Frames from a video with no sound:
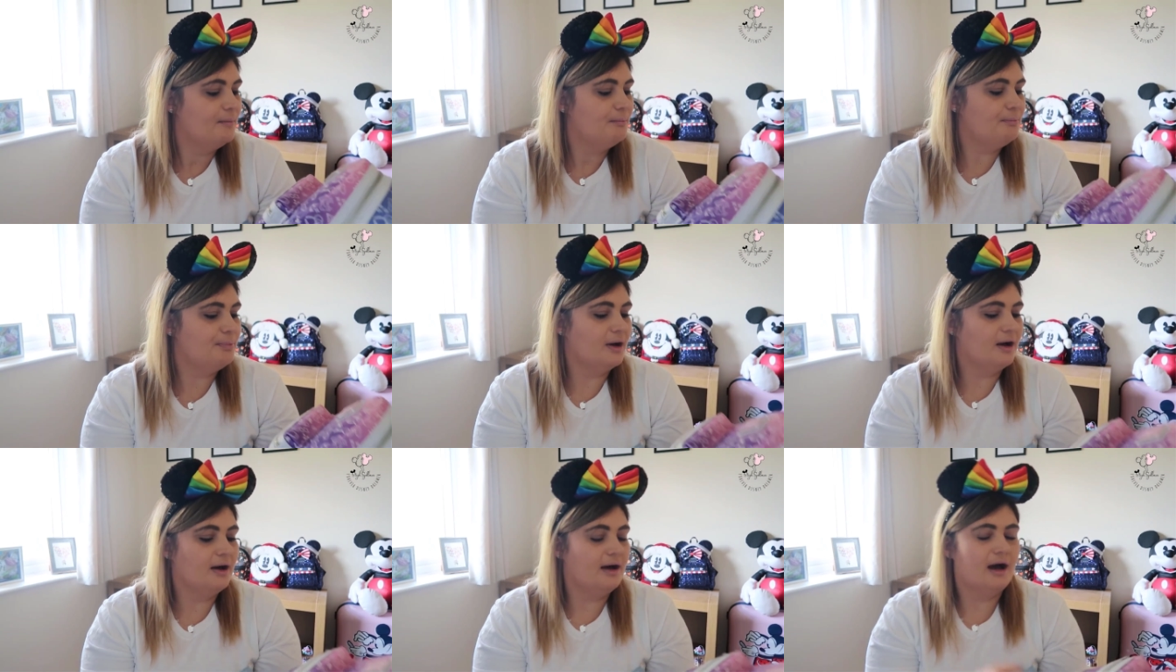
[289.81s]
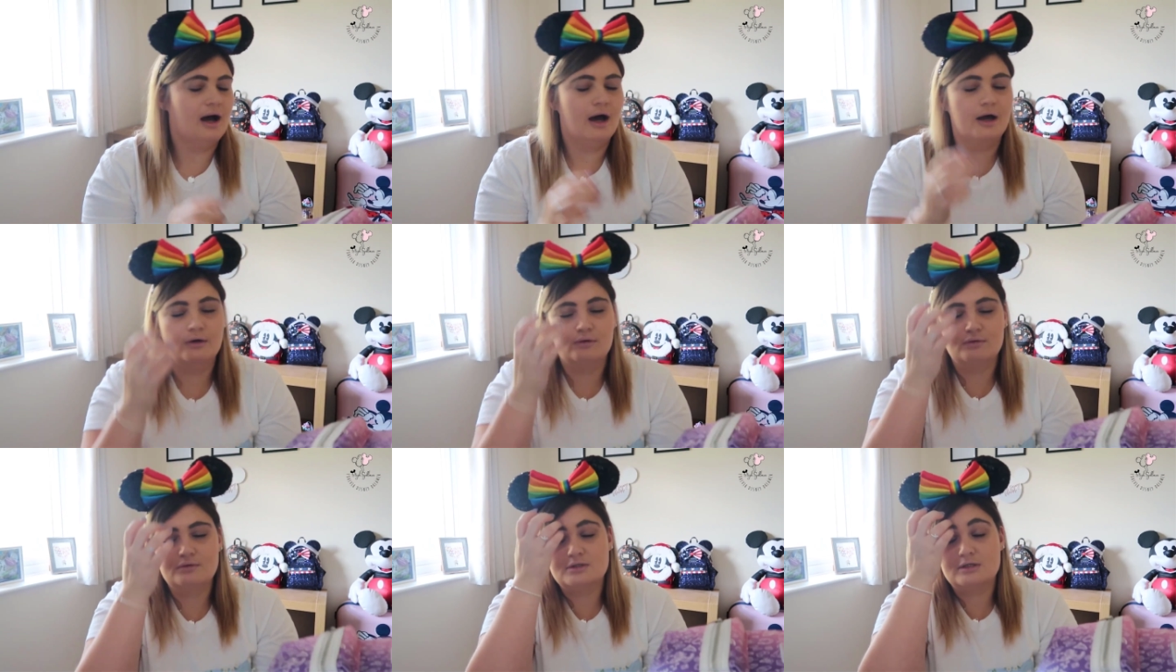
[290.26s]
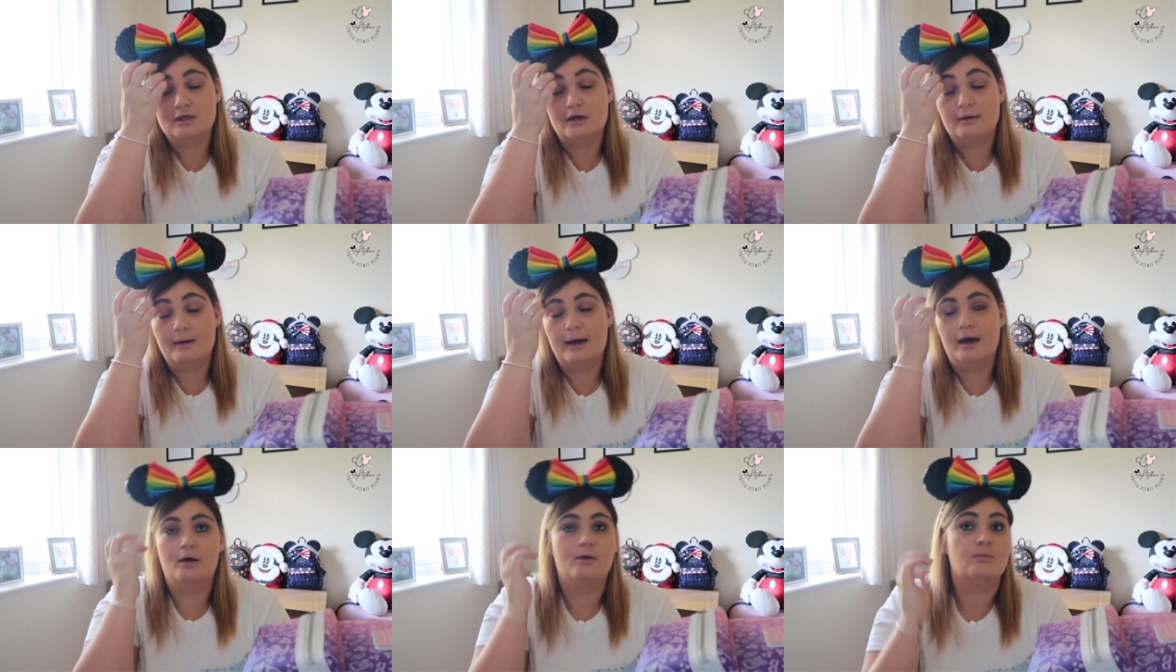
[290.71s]
But I
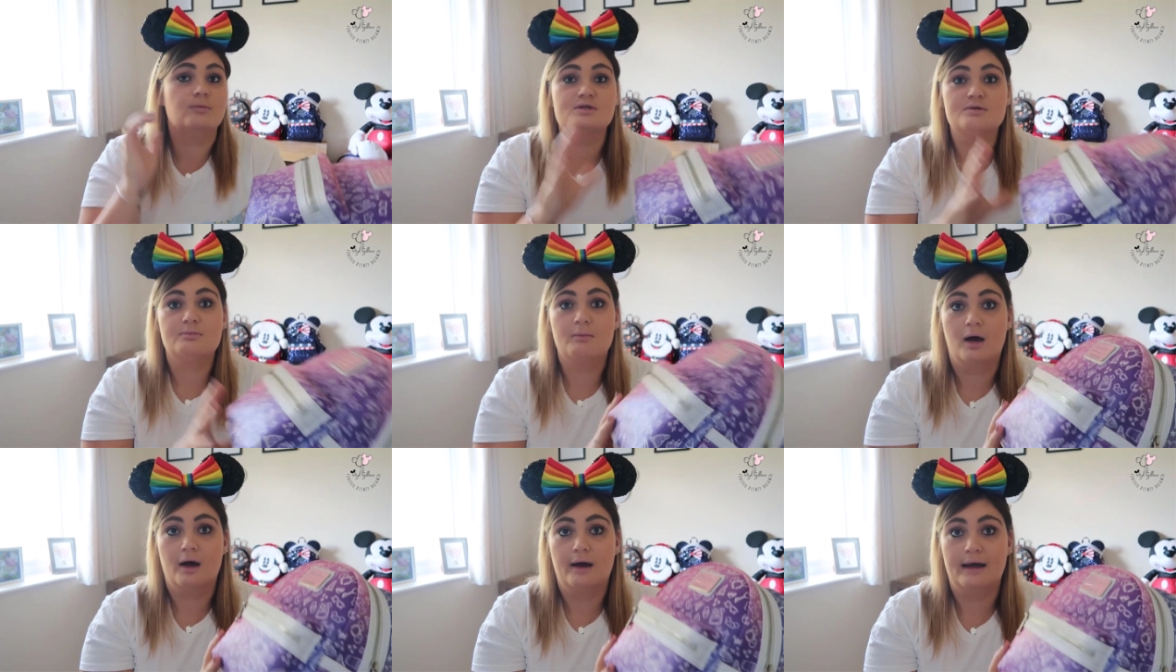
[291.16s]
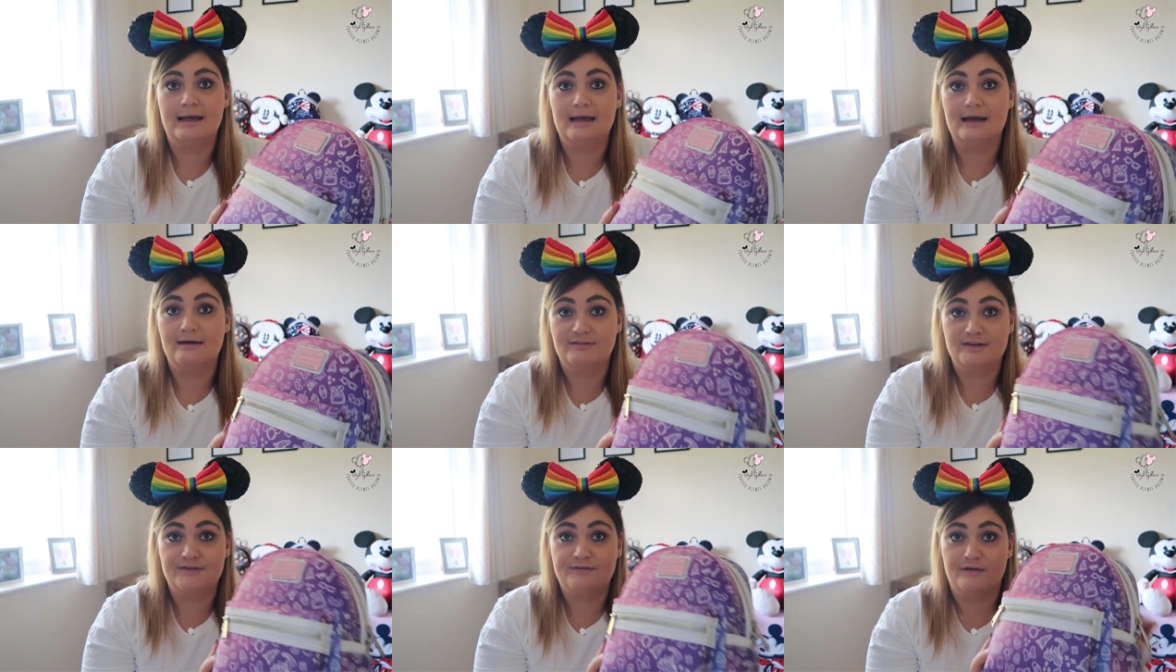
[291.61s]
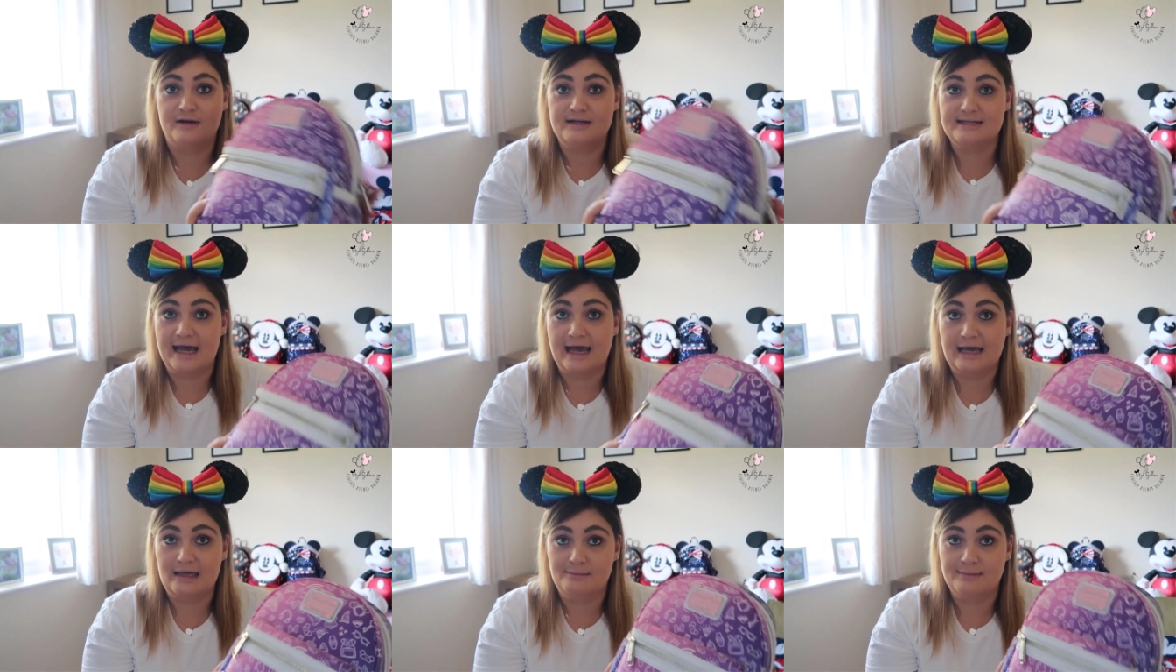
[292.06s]
also helped my lovely
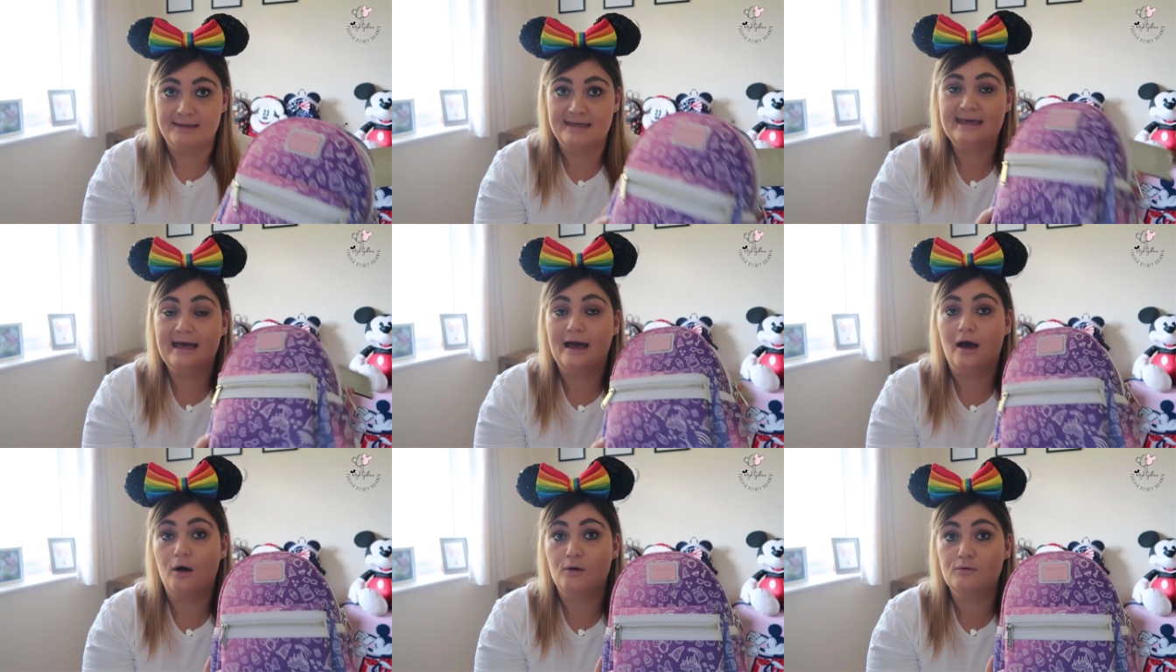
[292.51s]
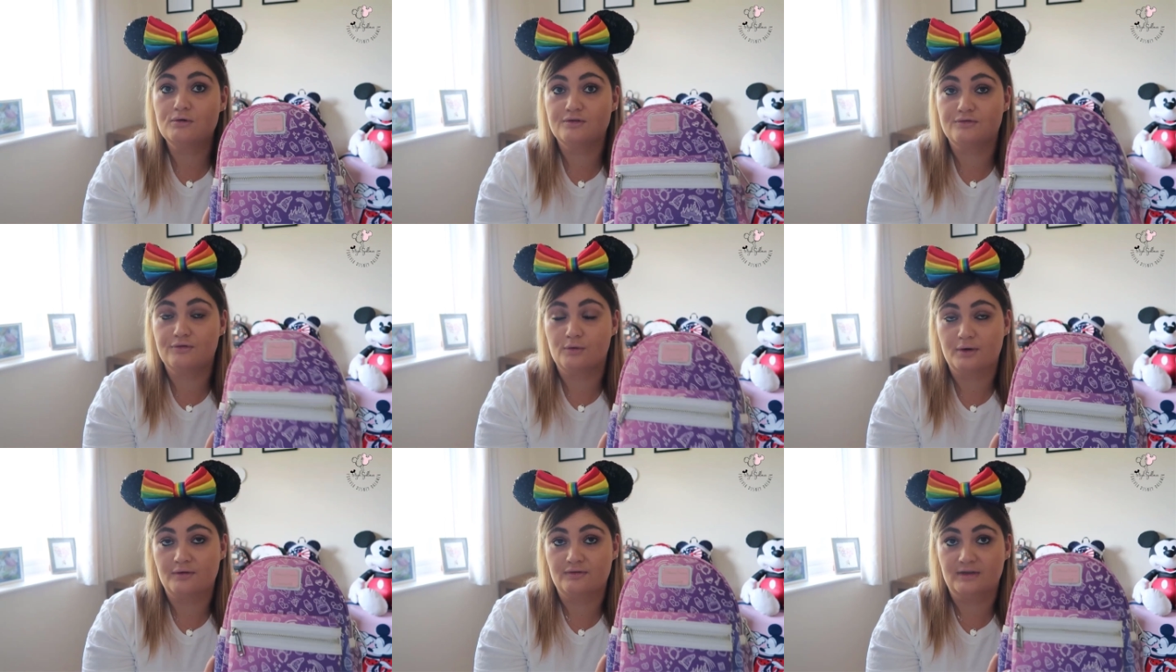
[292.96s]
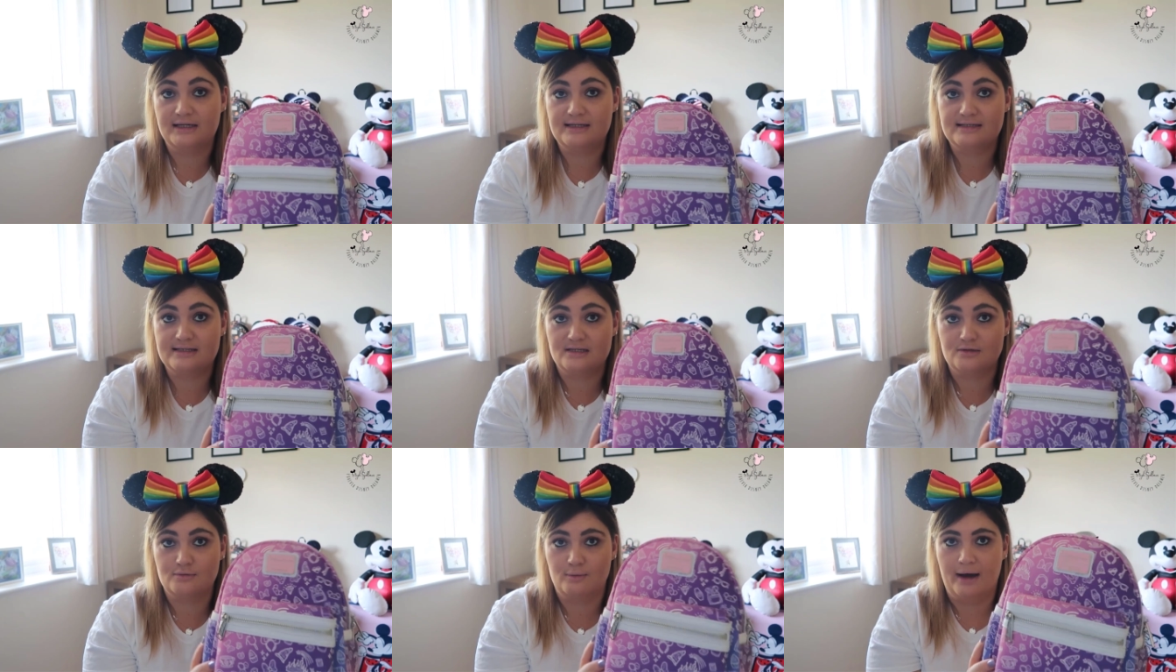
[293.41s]
friend Amy get hold of one of
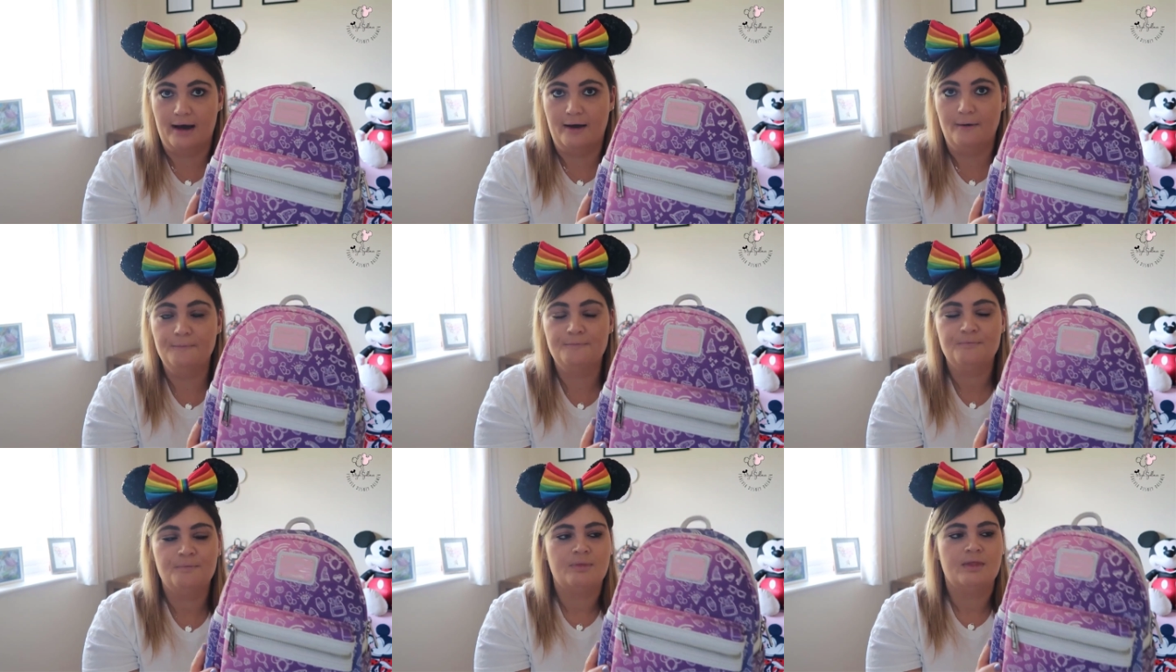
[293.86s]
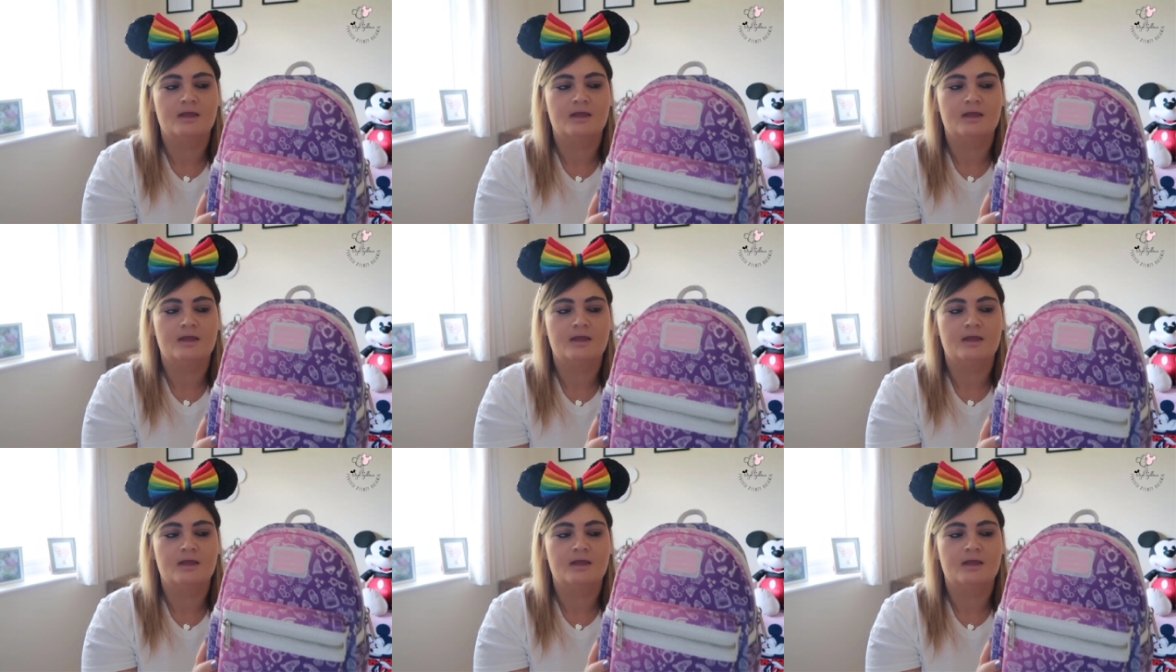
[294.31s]
these as well.